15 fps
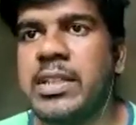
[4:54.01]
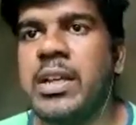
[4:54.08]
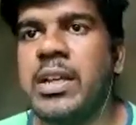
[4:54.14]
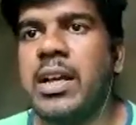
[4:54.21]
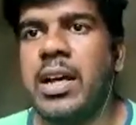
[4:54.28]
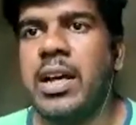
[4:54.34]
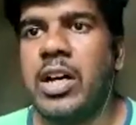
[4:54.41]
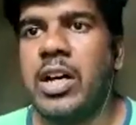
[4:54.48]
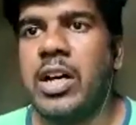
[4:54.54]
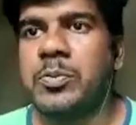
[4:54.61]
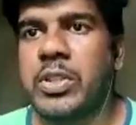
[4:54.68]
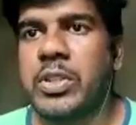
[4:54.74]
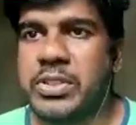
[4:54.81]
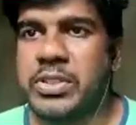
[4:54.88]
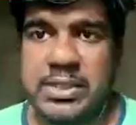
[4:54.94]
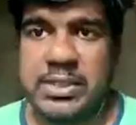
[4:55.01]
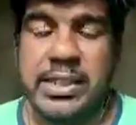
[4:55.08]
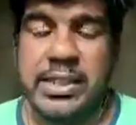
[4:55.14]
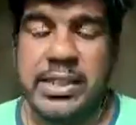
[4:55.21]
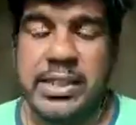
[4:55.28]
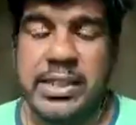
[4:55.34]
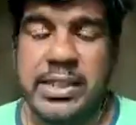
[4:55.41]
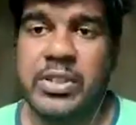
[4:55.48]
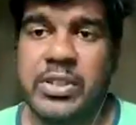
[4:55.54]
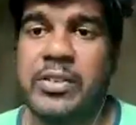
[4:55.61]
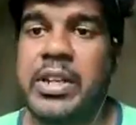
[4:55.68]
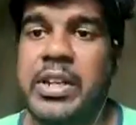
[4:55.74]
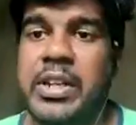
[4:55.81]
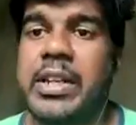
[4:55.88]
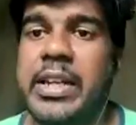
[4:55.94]
So which is actually a
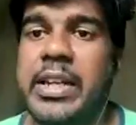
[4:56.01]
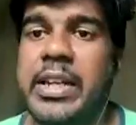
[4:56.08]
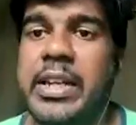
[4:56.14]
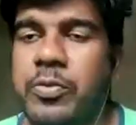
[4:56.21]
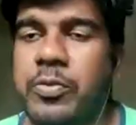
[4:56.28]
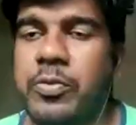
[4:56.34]
very extreme